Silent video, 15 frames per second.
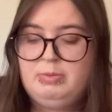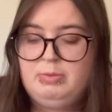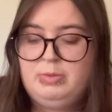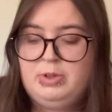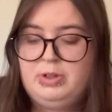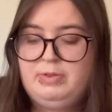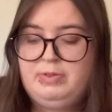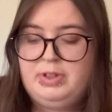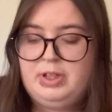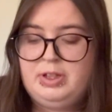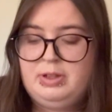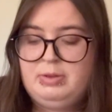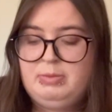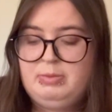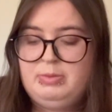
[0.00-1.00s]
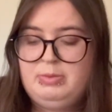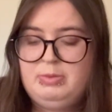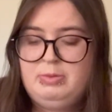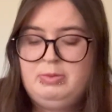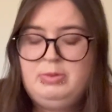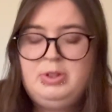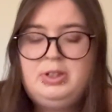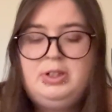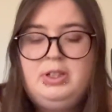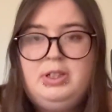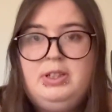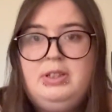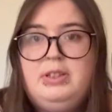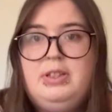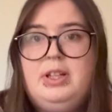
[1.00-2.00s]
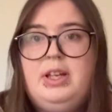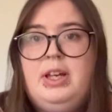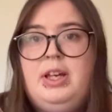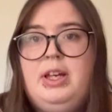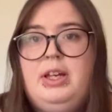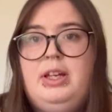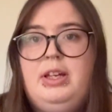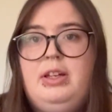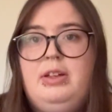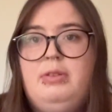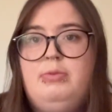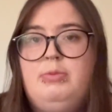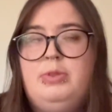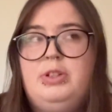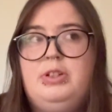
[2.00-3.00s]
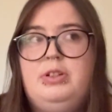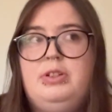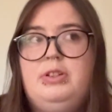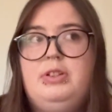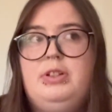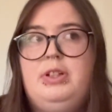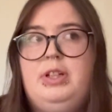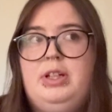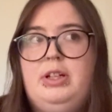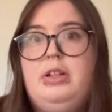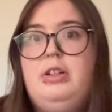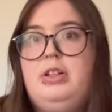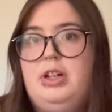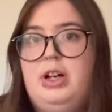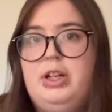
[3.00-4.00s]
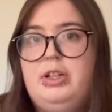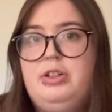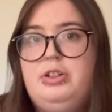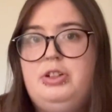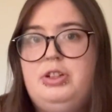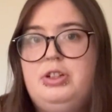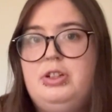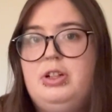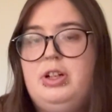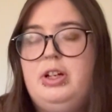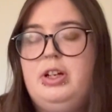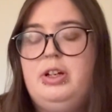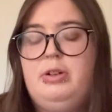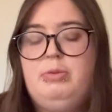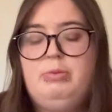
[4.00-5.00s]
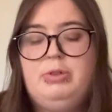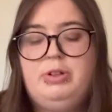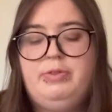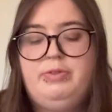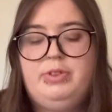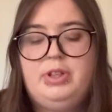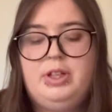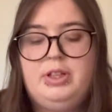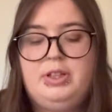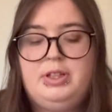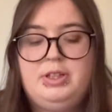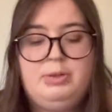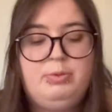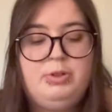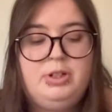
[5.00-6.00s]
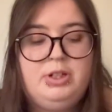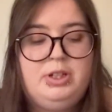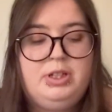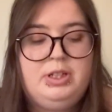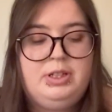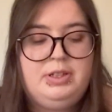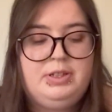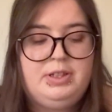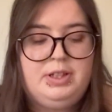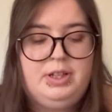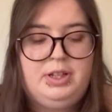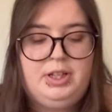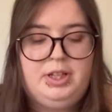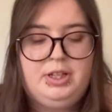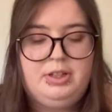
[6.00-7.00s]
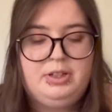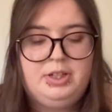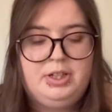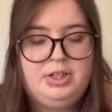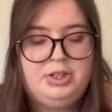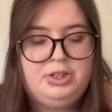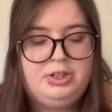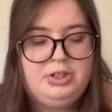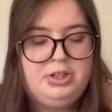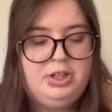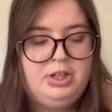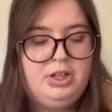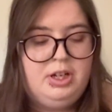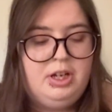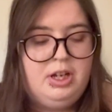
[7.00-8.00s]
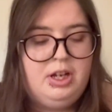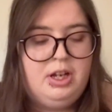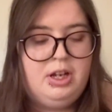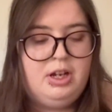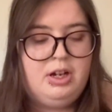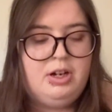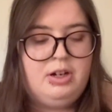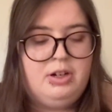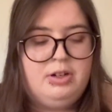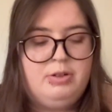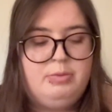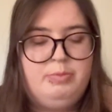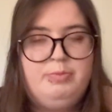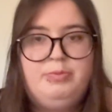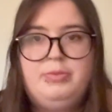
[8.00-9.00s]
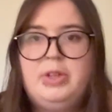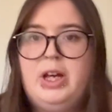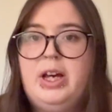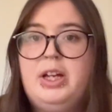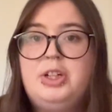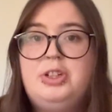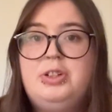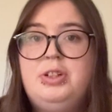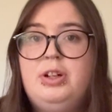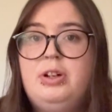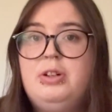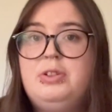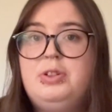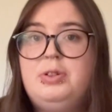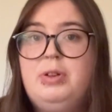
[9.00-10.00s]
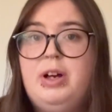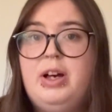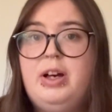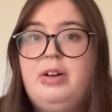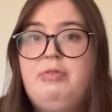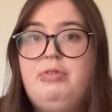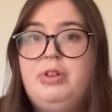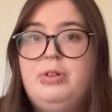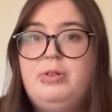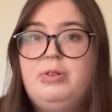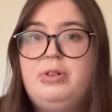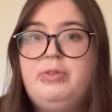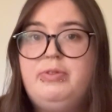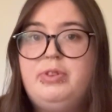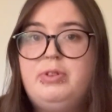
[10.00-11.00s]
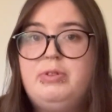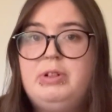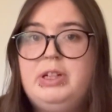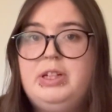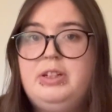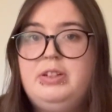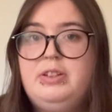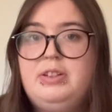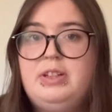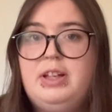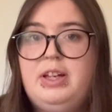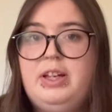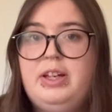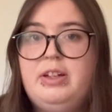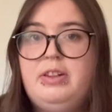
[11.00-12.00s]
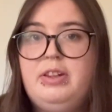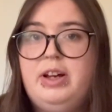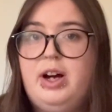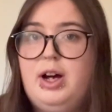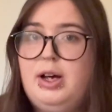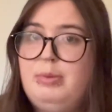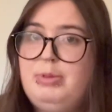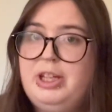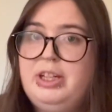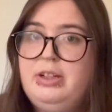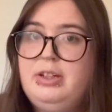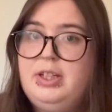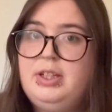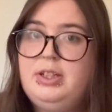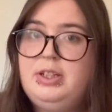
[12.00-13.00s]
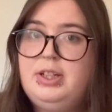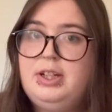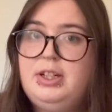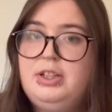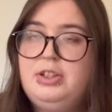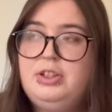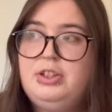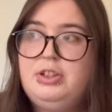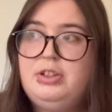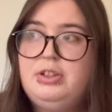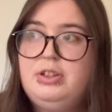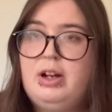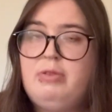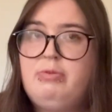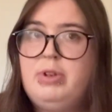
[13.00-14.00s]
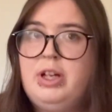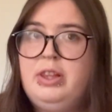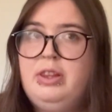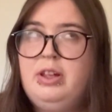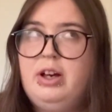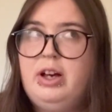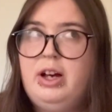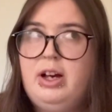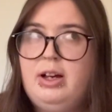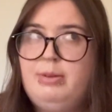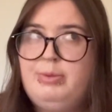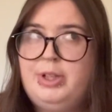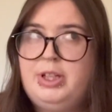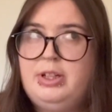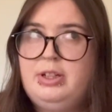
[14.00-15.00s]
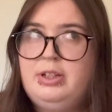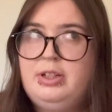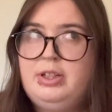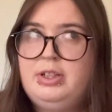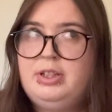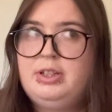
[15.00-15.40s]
One of them was in Dutch, and this one is in English. I actually also have The Lord of the Rings and The Hobbit in Dutch. I read The Hobbit in